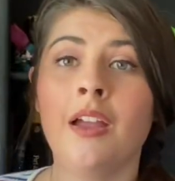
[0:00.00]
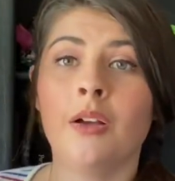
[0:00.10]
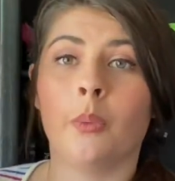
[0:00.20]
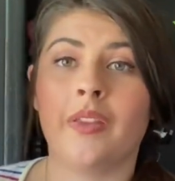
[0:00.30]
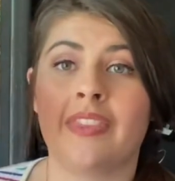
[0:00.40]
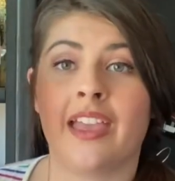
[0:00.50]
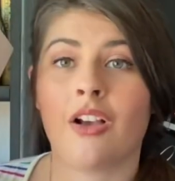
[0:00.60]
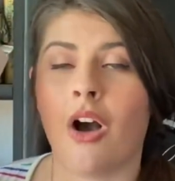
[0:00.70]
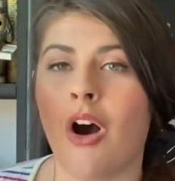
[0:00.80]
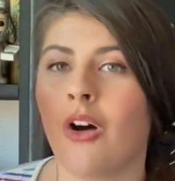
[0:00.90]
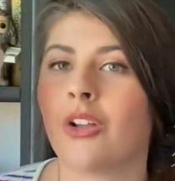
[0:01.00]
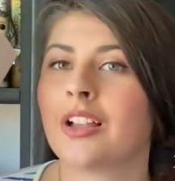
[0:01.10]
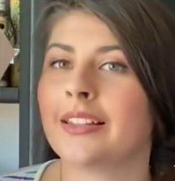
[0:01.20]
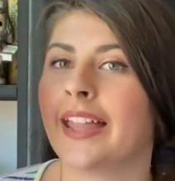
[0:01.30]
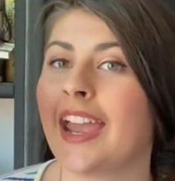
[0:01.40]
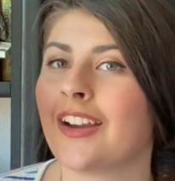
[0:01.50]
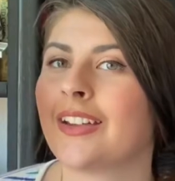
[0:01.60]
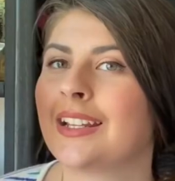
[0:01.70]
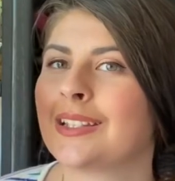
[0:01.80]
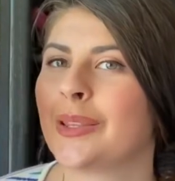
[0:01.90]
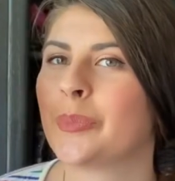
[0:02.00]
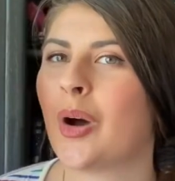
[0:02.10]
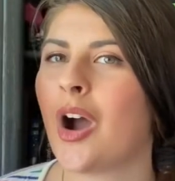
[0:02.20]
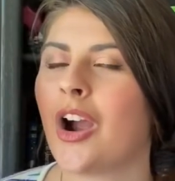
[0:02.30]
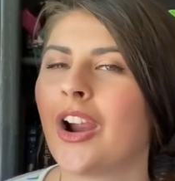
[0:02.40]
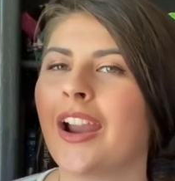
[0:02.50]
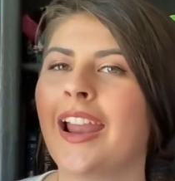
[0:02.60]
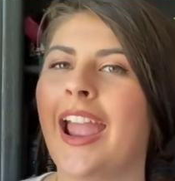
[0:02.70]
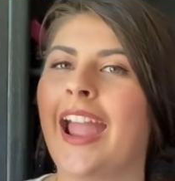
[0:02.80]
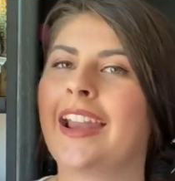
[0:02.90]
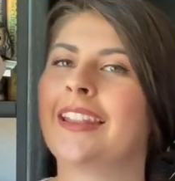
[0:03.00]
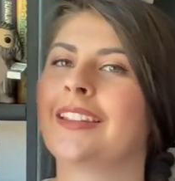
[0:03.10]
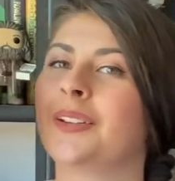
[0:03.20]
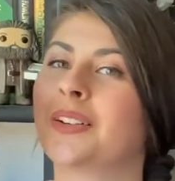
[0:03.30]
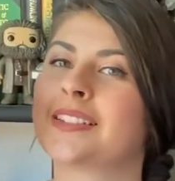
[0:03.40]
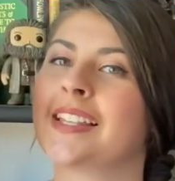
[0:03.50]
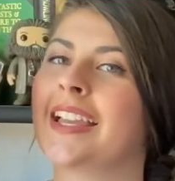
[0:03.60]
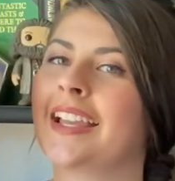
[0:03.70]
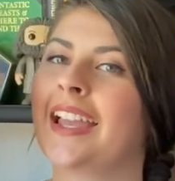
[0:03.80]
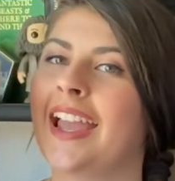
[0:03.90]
When they call Clary to the bar and Luke's like,